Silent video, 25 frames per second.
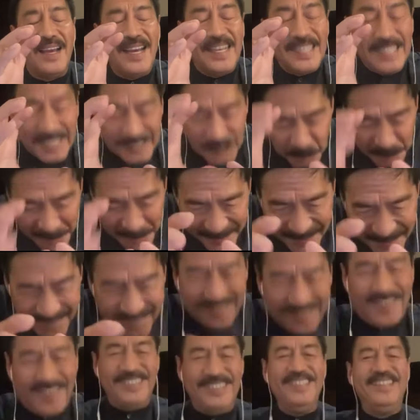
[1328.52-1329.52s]
it has been
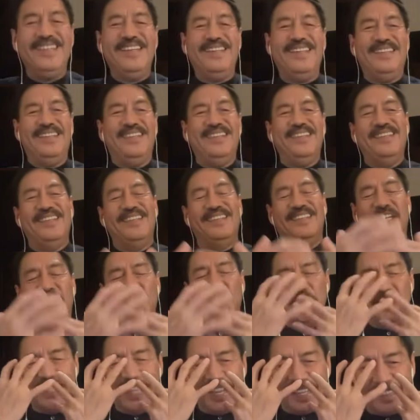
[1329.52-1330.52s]
done.
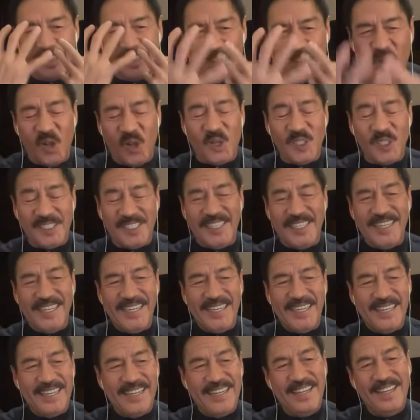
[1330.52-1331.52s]
There's
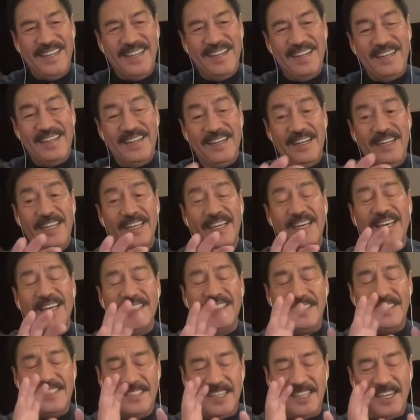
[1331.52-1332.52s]
technology.
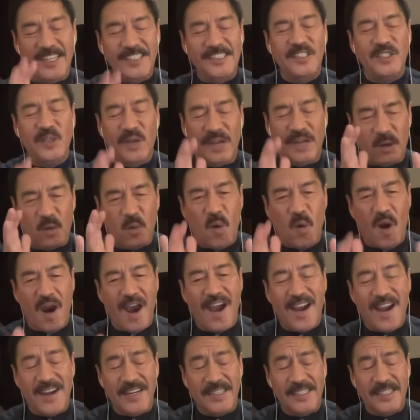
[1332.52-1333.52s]
It just
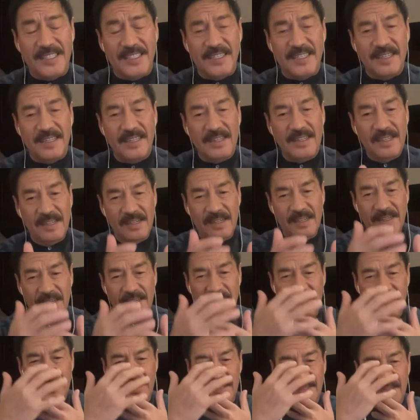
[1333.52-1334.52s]
requires
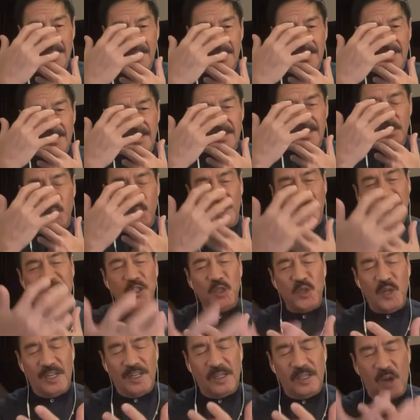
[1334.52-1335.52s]

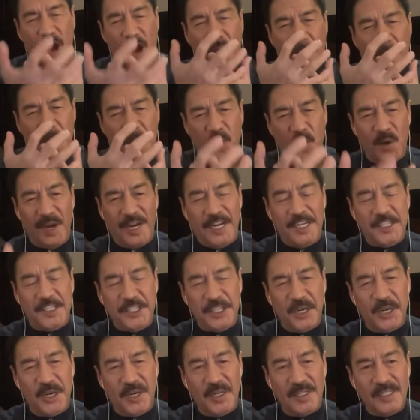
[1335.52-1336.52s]
regional
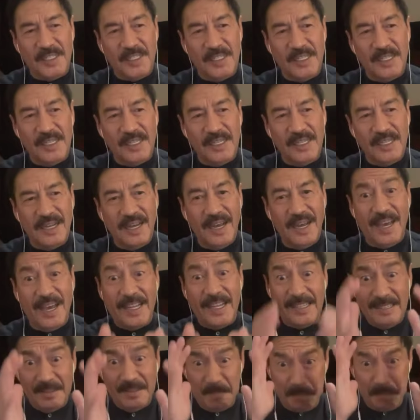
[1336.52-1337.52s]
cooperation
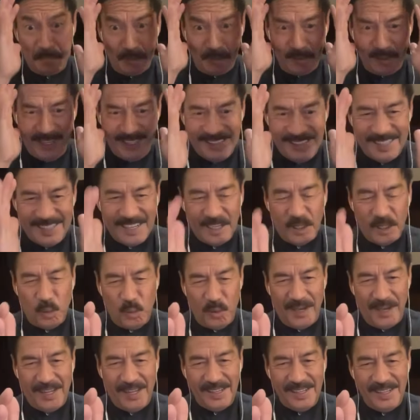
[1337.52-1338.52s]
and political
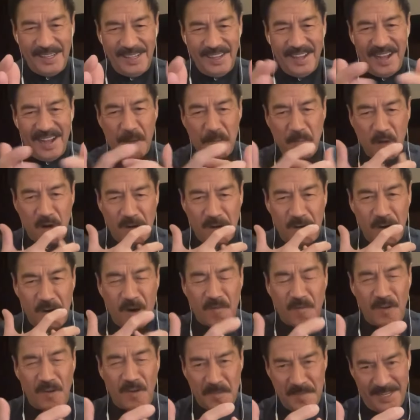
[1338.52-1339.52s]
will among
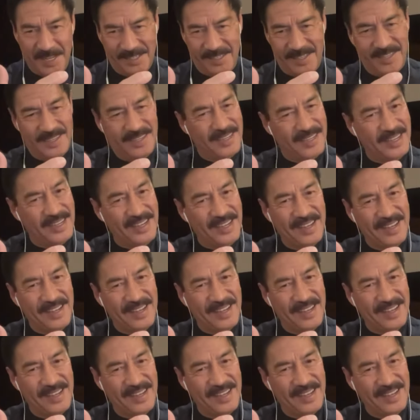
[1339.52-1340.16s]
governments.